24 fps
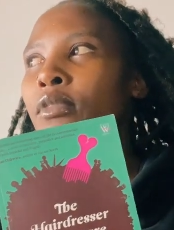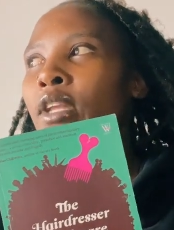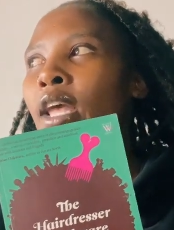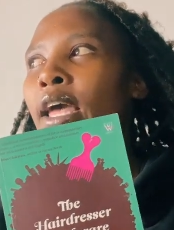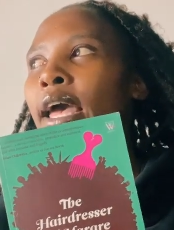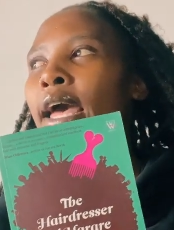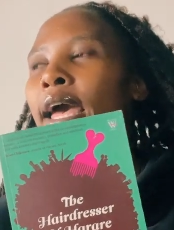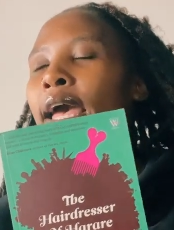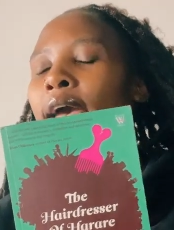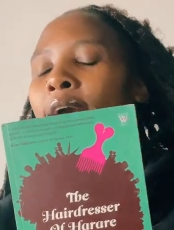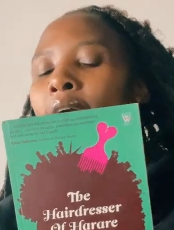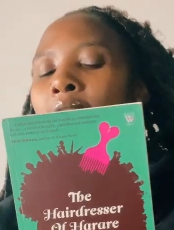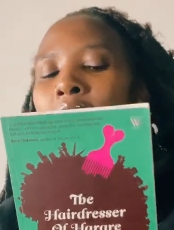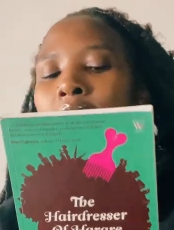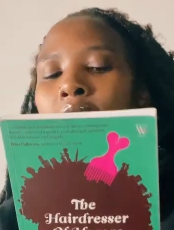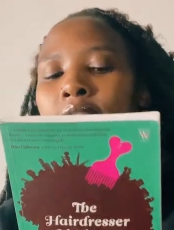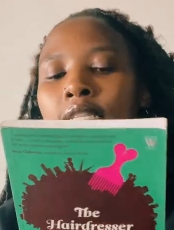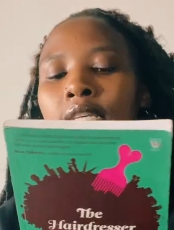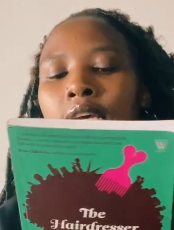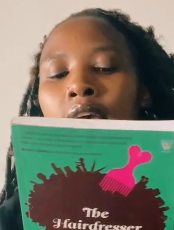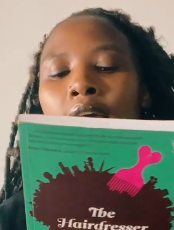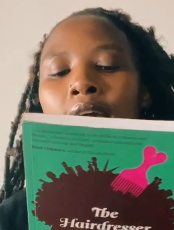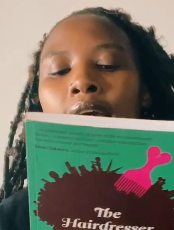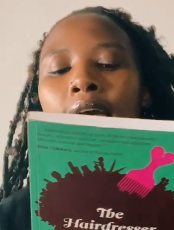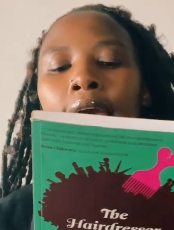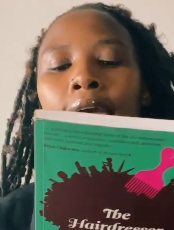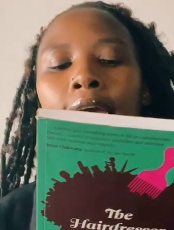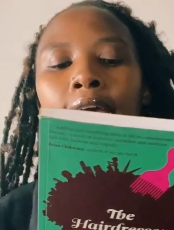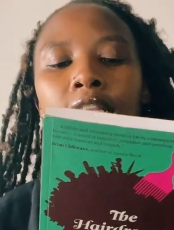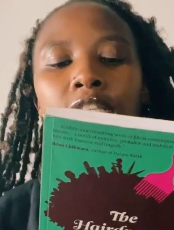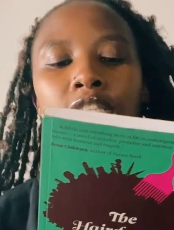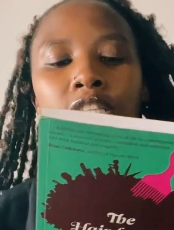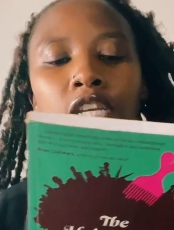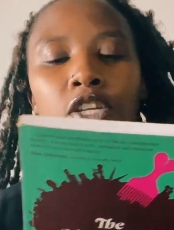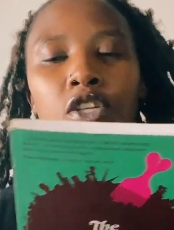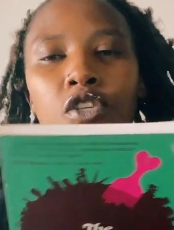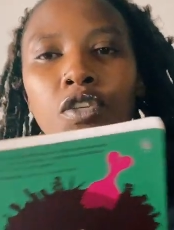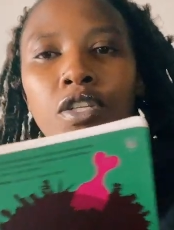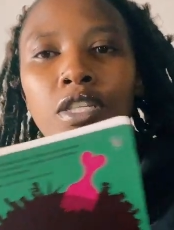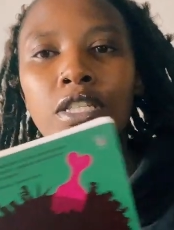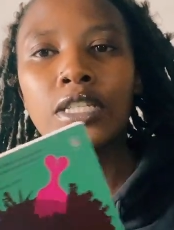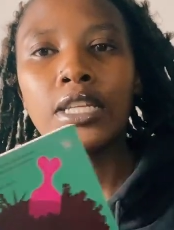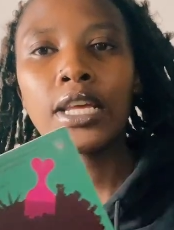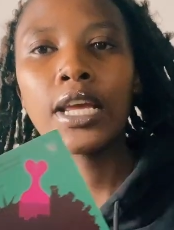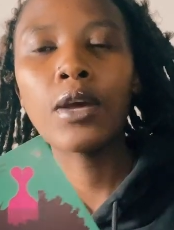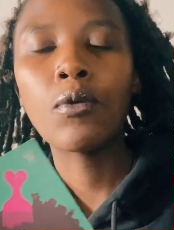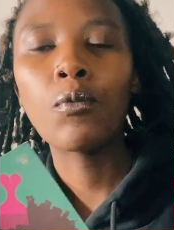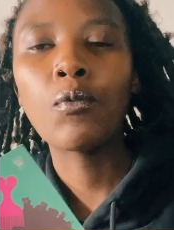And it's
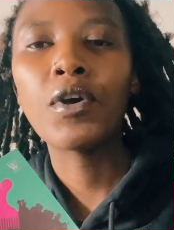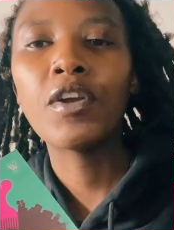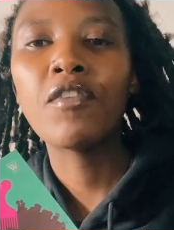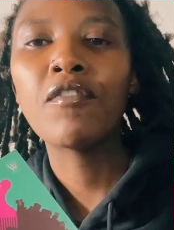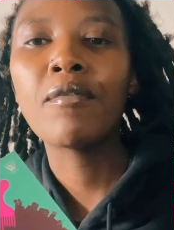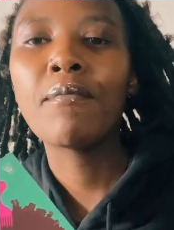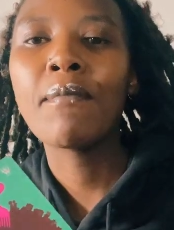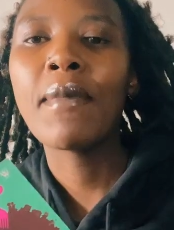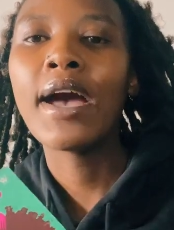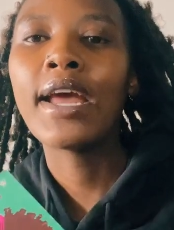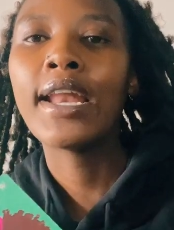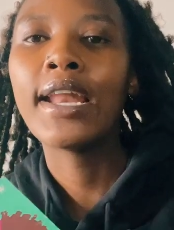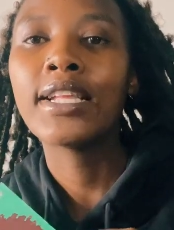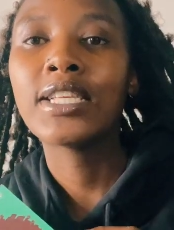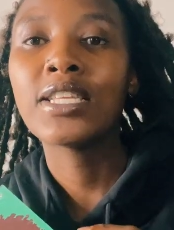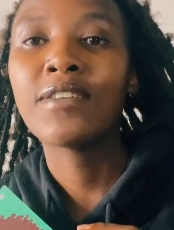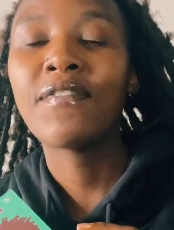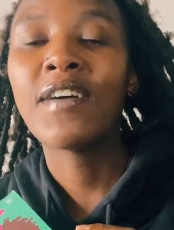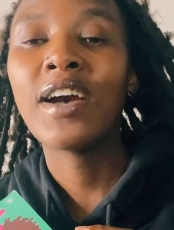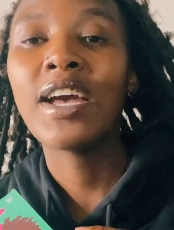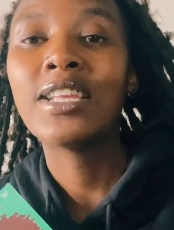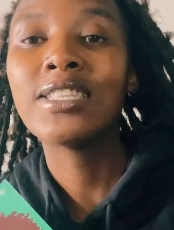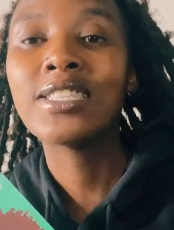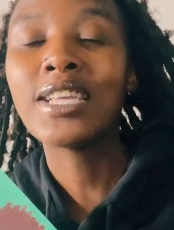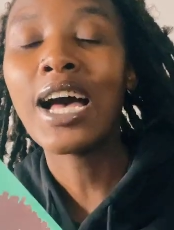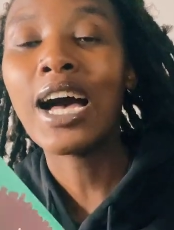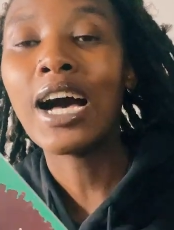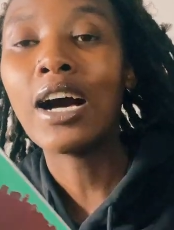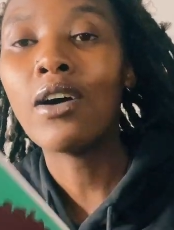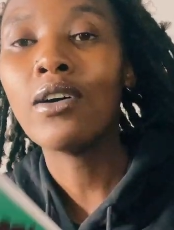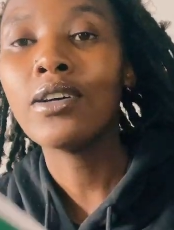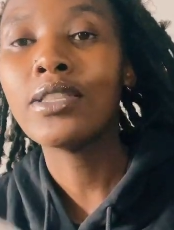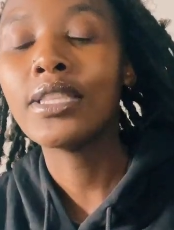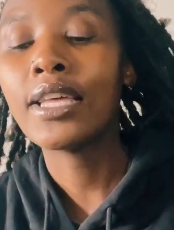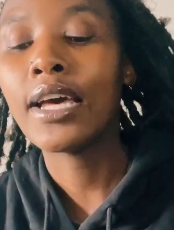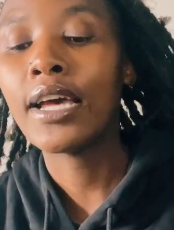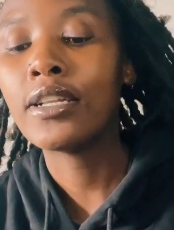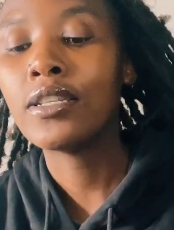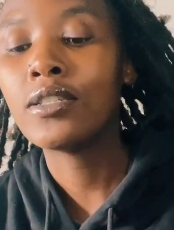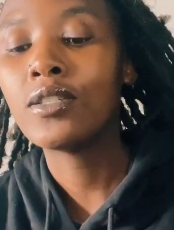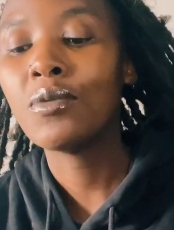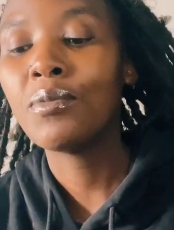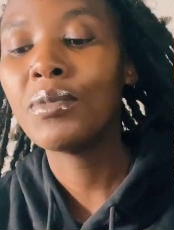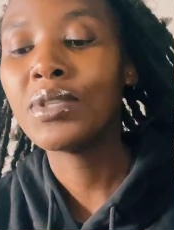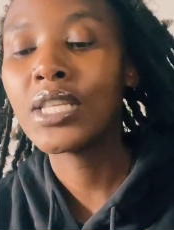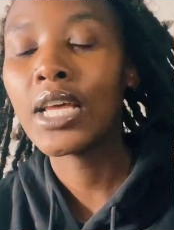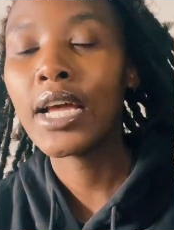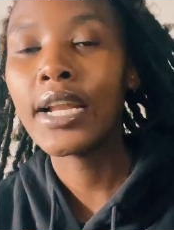interesting when Vimbai later finds out that
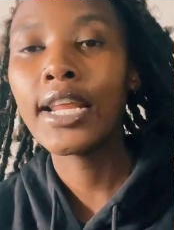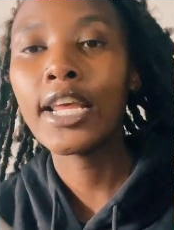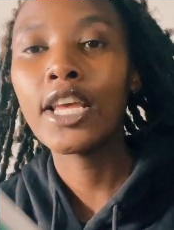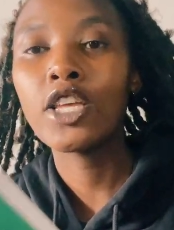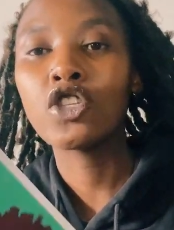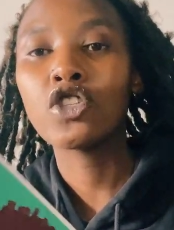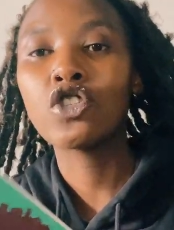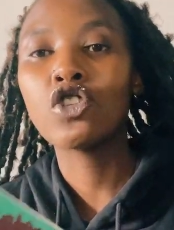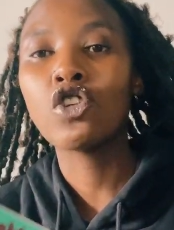Dumisani is